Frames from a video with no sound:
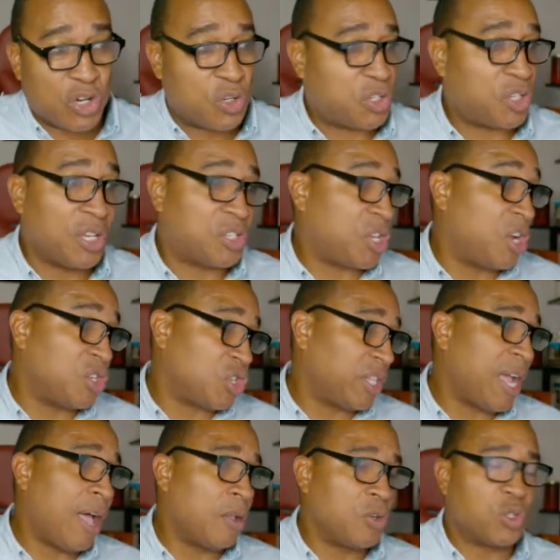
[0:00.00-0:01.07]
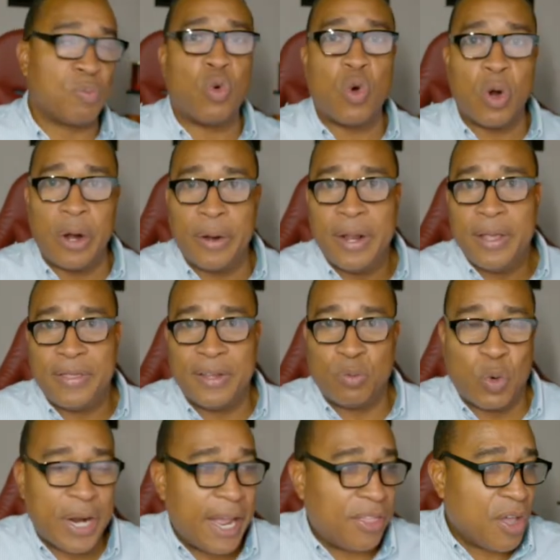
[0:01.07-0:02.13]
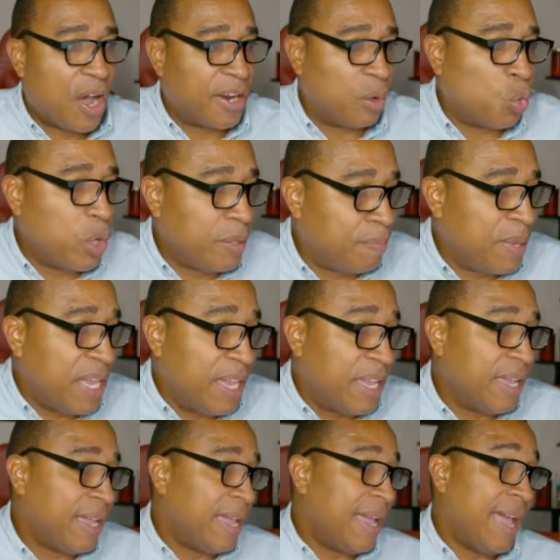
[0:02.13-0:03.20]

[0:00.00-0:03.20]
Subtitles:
or $600 more than what I thought it would be,